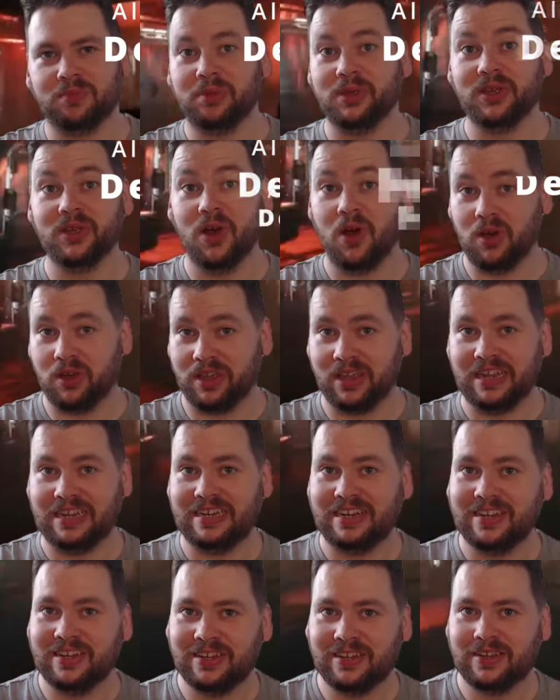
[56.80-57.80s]
be
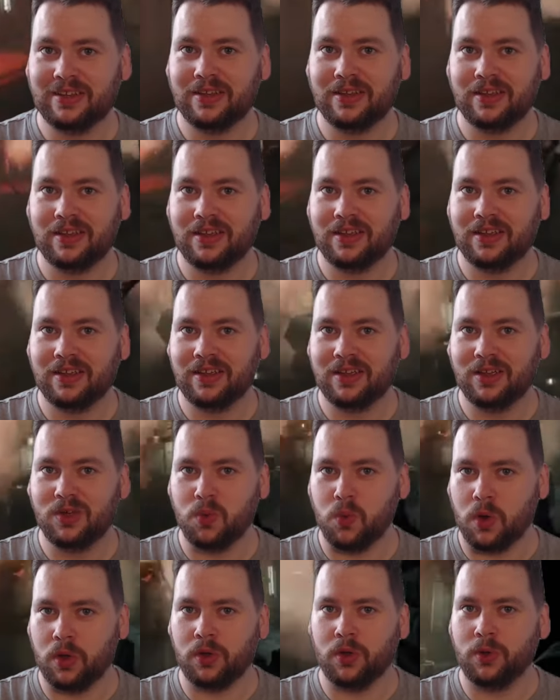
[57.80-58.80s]
hugging
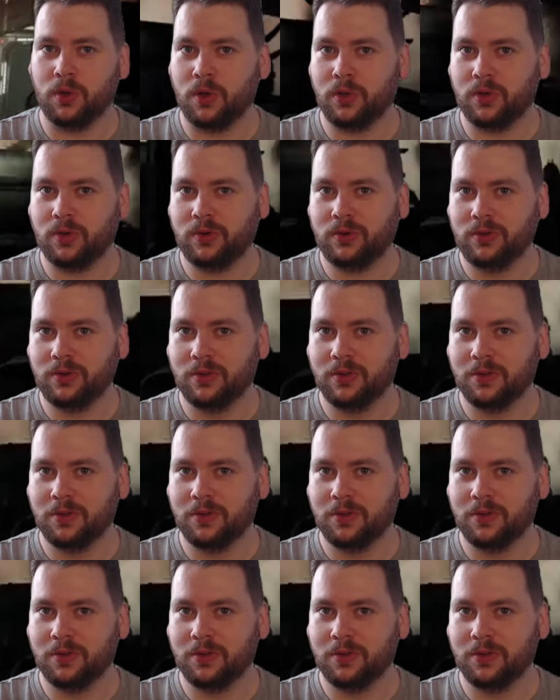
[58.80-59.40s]
one another?